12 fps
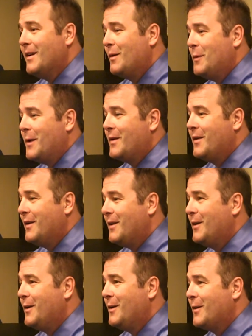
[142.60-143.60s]
you know,
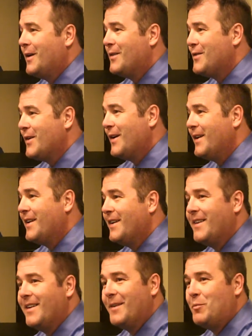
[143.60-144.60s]
you guys saw it.
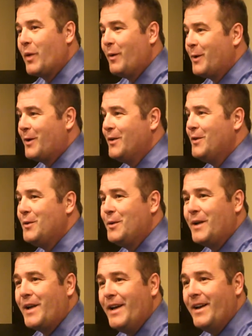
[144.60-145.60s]
They probably couldn't do it
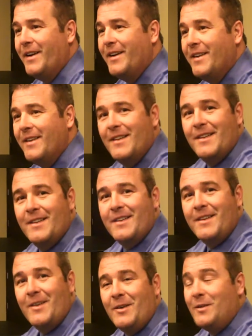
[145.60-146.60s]
again,
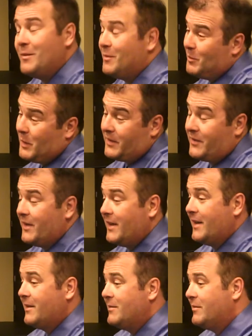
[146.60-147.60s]
you know. But
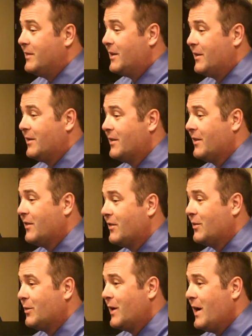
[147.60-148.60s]
you know,
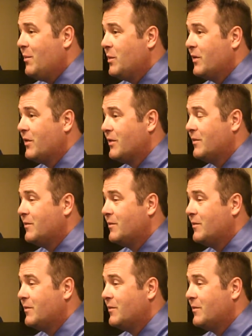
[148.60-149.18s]
that's what happens.